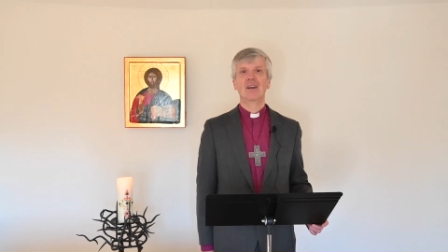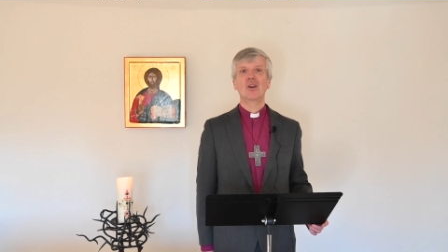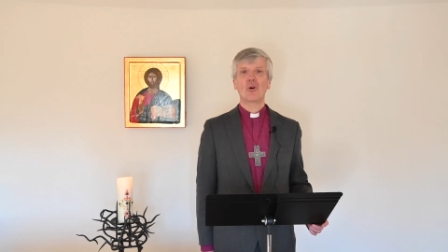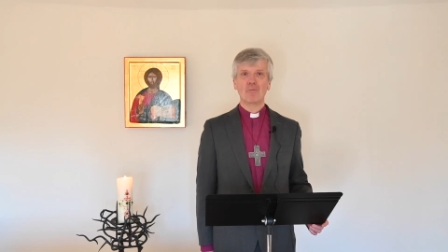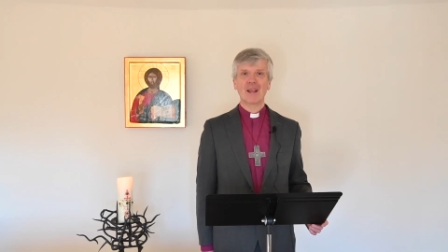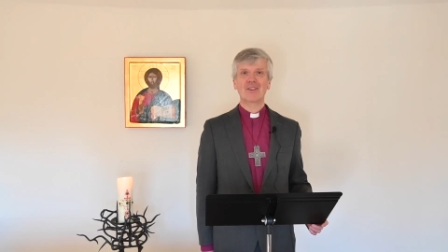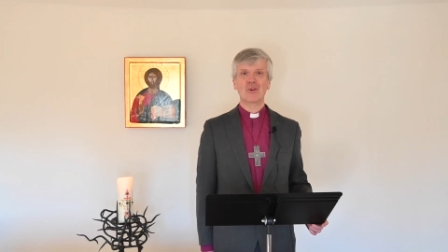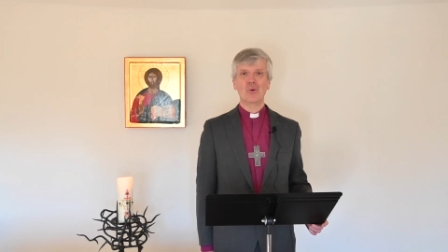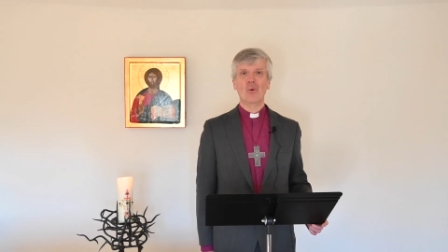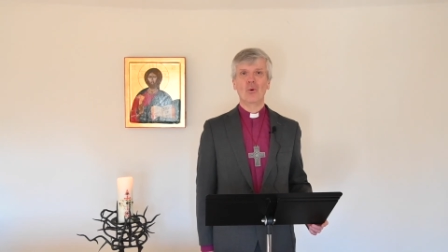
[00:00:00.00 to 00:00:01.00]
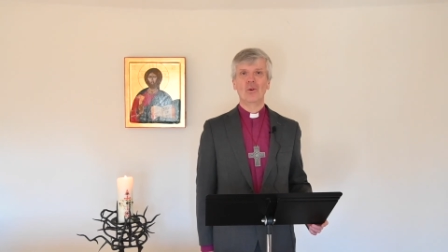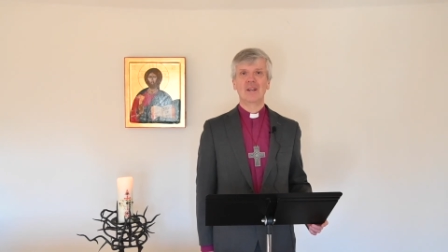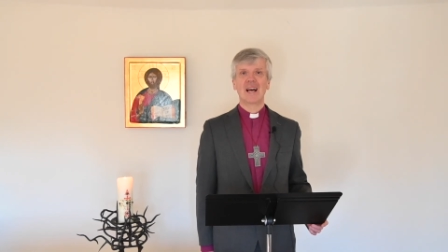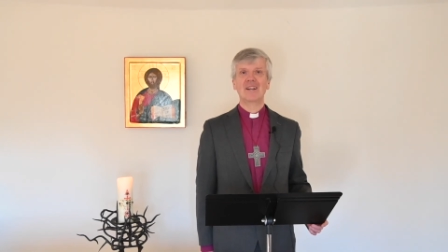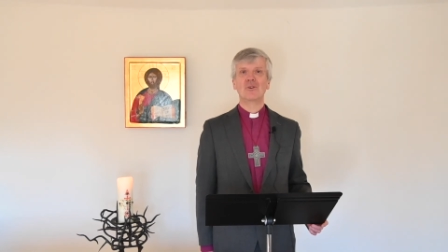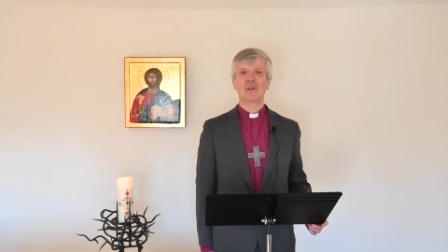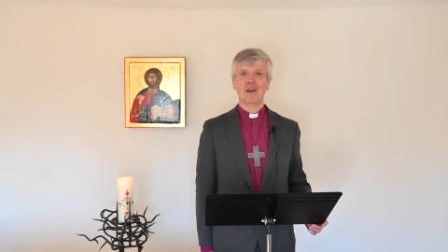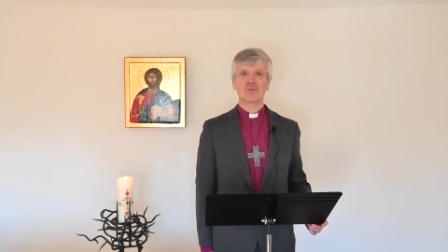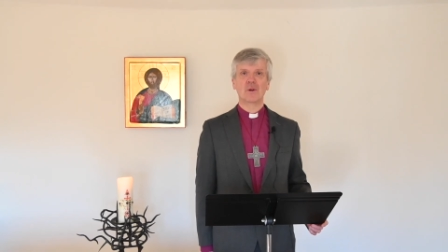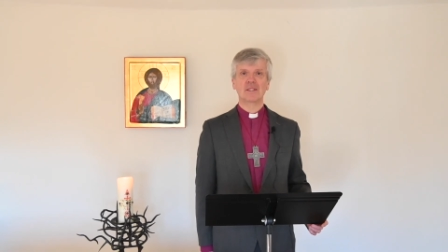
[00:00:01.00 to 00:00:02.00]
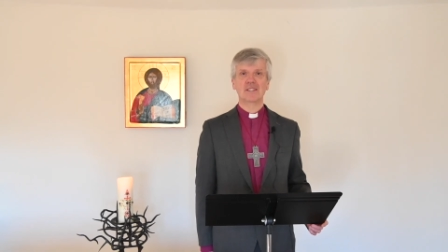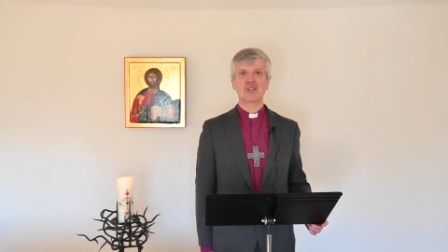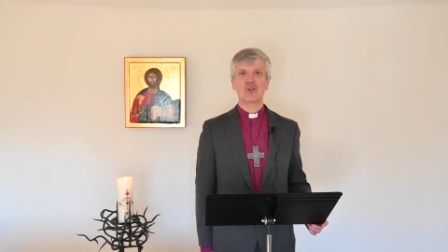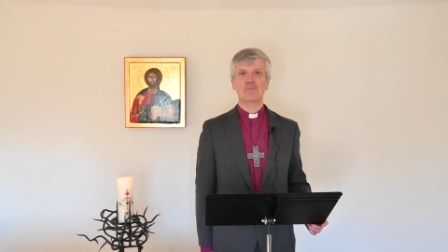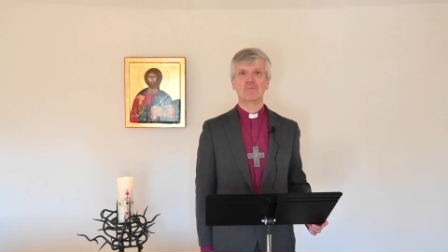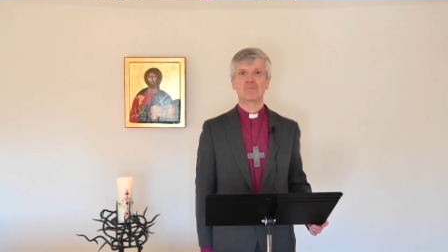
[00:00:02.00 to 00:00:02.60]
God bless you all and your loved ones too.